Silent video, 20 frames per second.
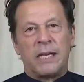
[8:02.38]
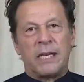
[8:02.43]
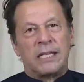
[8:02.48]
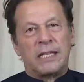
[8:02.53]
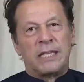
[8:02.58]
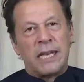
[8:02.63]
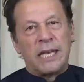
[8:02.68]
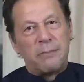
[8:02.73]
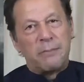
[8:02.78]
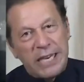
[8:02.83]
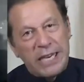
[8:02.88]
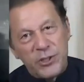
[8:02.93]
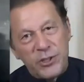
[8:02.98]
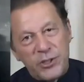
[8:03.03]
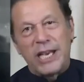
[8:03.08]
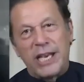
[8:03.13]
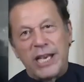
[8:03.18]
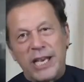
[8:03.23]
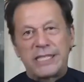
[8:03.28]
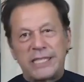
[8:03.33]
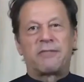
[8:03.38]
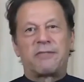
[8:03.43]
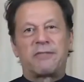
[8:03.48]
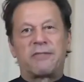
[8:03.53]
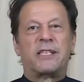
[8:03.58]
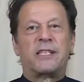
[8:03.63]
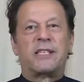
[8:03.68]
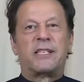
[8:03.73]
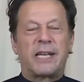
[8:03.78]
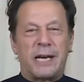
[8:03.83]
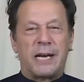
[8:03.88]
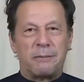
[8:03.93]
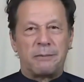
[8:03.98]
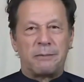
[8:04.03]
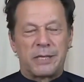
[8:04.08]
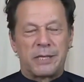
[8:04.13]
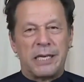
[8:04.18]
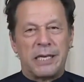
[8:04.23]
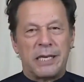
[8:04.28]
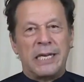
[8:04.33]
They've been in jail several
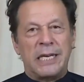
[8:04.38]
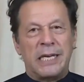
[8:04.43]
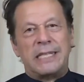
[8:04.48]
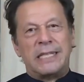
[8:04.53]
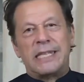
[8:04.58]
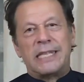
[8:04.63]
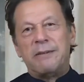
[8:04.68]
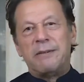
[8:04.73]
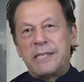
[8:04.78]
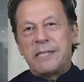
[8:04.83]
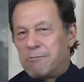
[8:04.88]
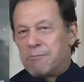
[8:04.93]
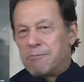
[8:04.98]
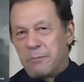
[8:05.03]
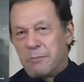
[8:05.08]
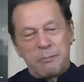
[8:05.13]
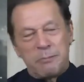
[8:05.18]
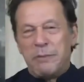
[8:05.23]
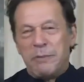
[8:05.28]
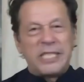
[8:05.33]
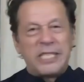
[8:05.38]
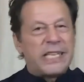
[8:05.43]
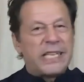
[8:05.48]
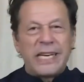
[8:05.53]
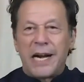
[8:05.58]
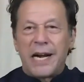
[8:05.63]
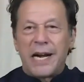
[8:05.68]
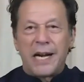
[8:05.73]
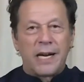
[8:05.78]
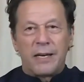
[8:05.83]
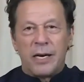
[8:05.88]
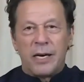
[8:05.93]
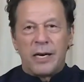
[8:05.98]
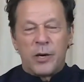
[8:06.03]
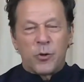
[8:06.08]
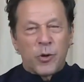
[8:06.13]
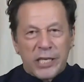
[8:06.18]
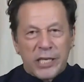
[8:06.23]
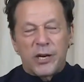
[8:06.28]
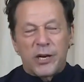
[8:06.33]
times. There's material
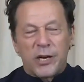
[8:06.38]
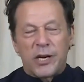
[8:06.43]
written